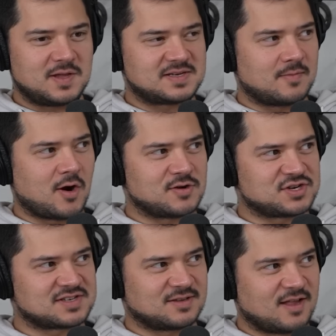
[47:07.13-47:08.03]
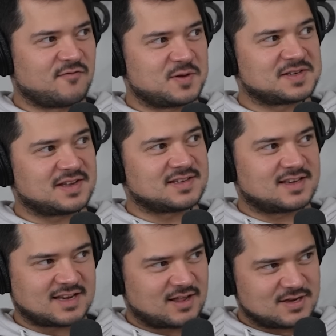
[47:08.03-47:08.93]
PCMR is just love PCs.
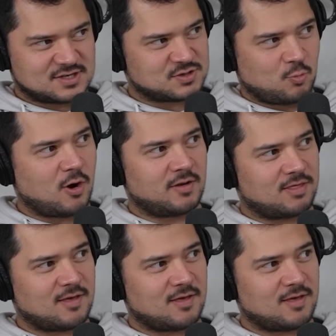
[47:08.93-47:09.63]
It's like it's just one